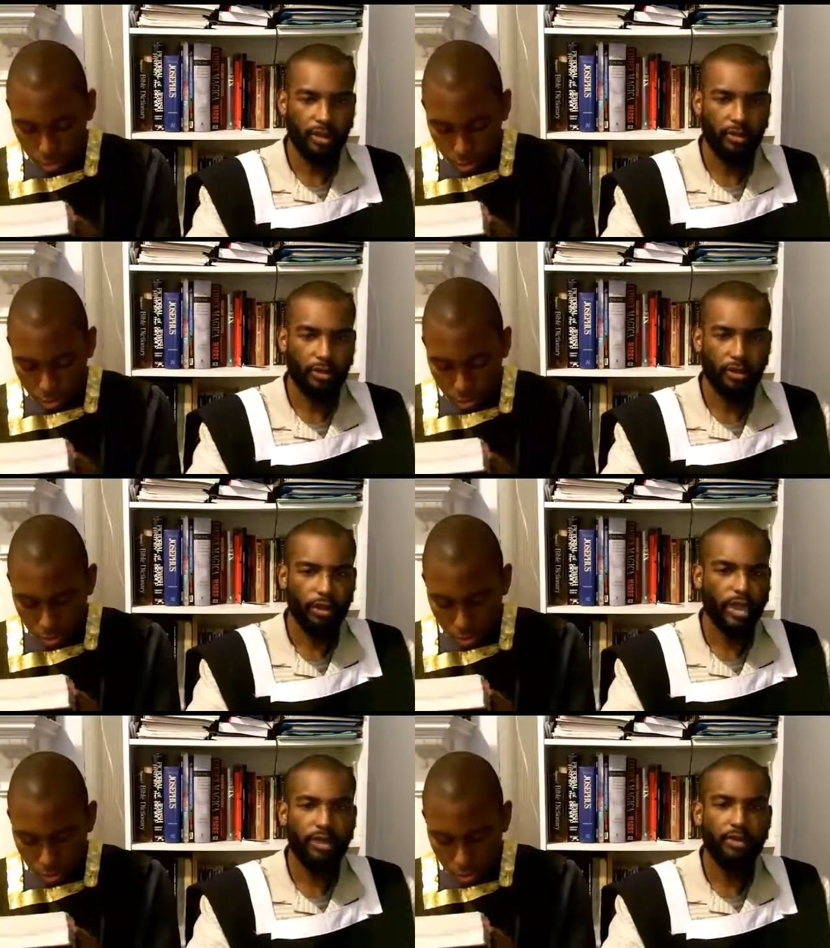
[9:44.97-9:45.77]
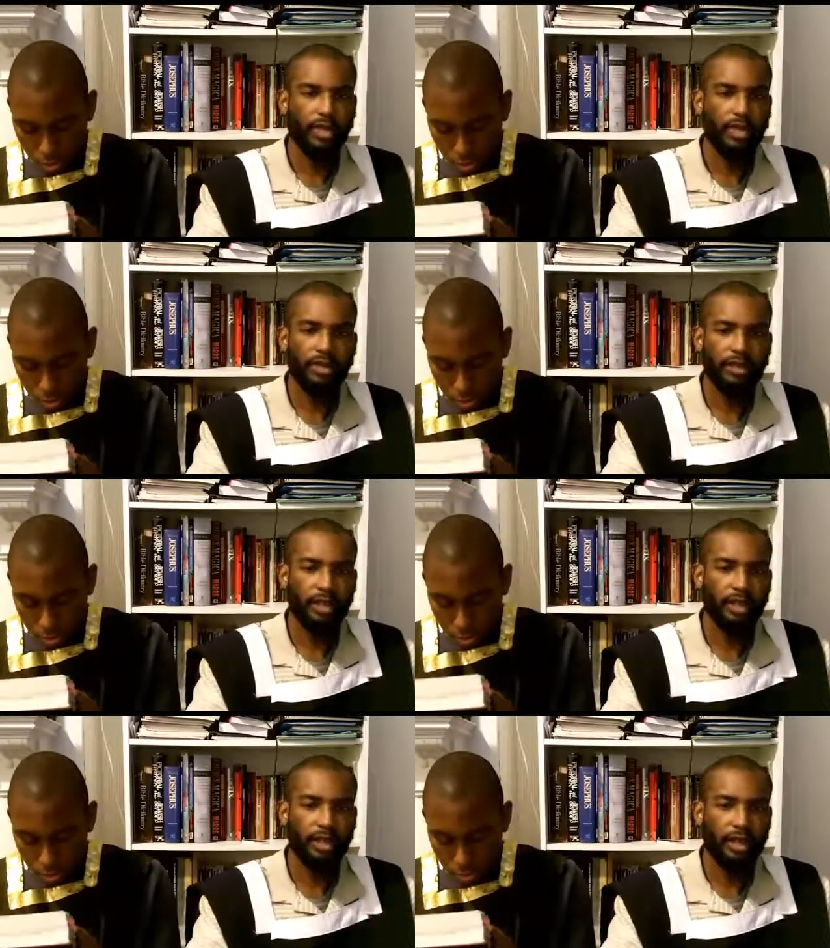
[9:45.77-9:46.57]
Speaker 1: All right, so we're not doing
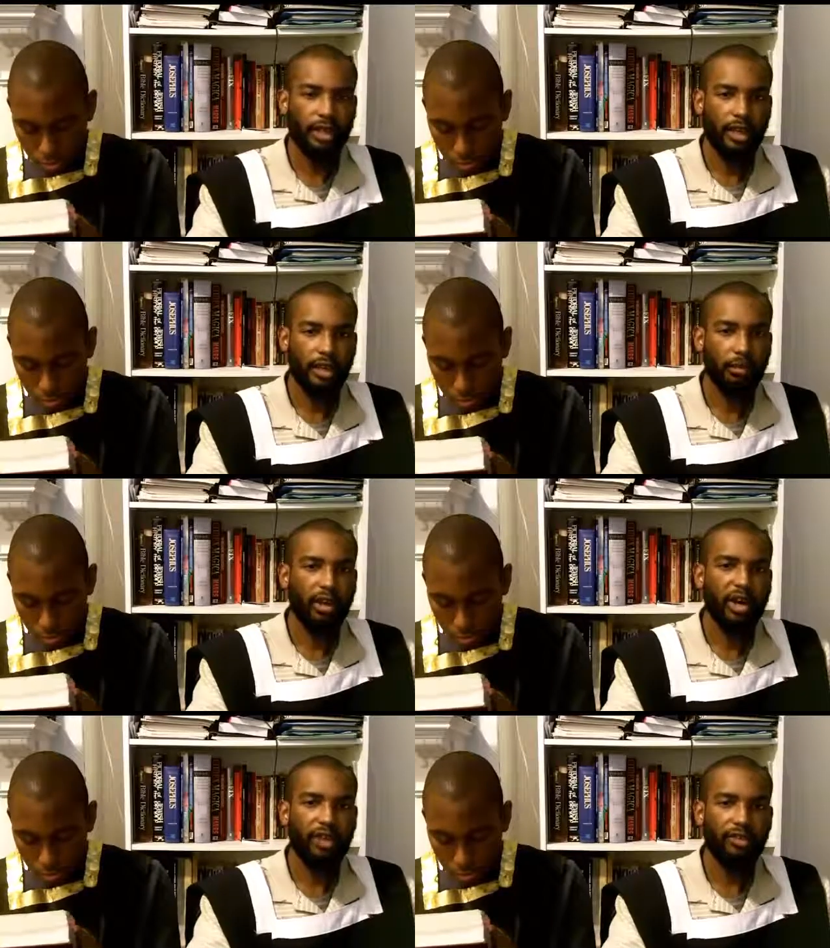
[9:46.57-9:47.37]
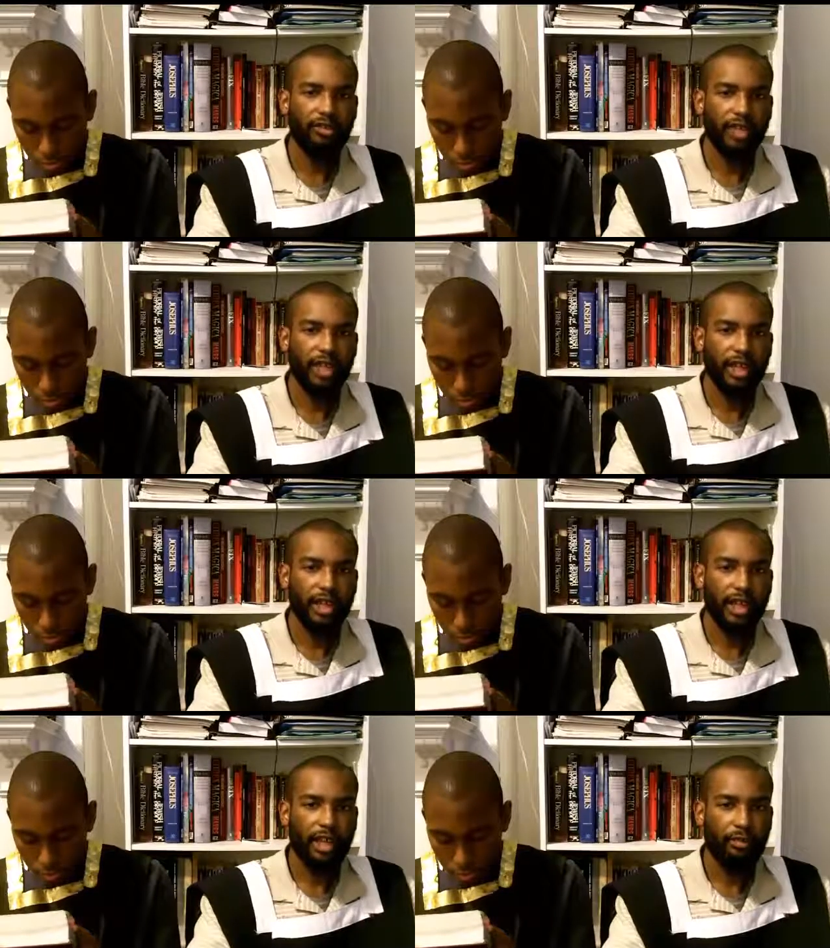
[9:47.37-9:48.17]
anything above
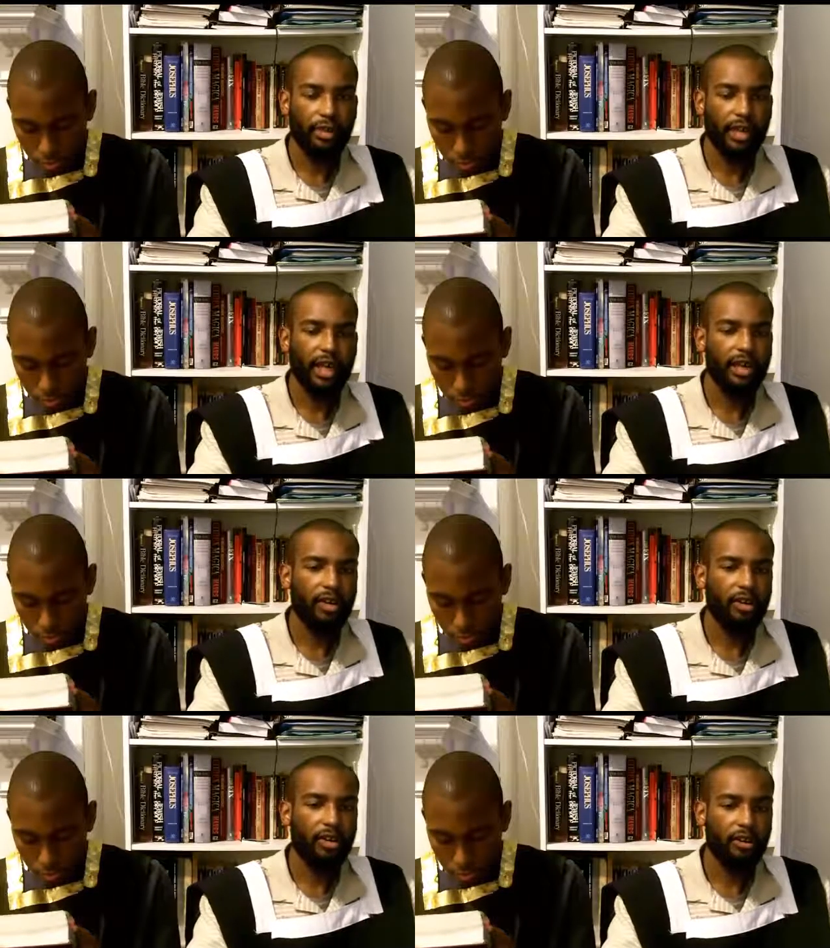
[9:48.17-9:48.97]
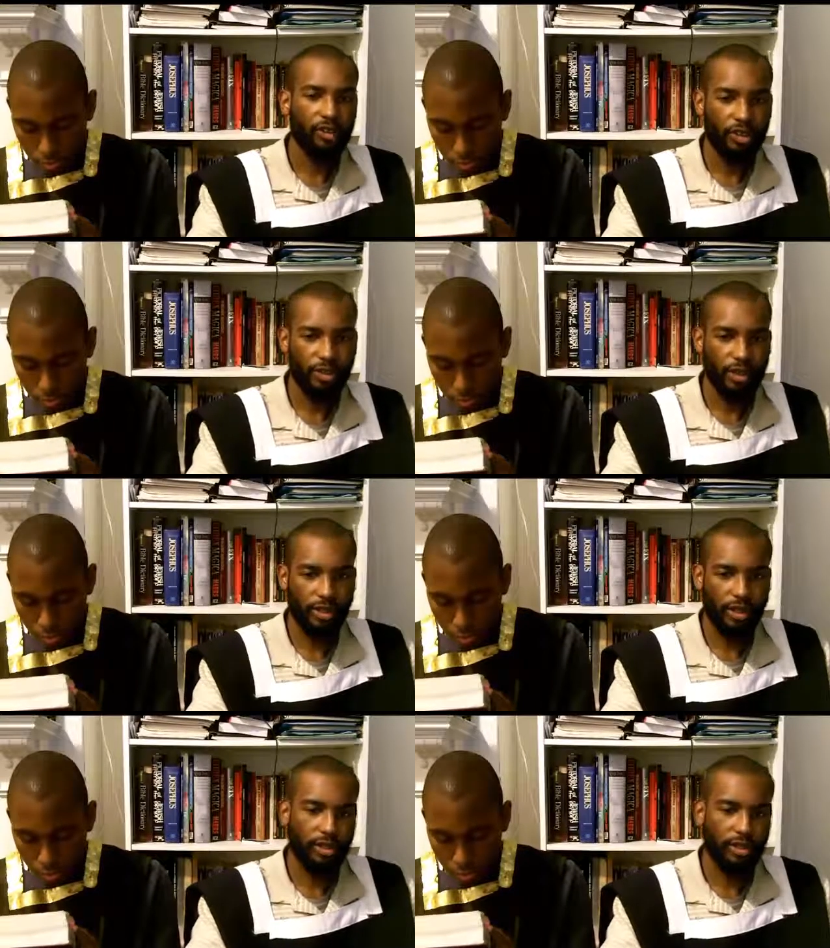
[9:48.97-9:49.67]
and beyond our call of duty.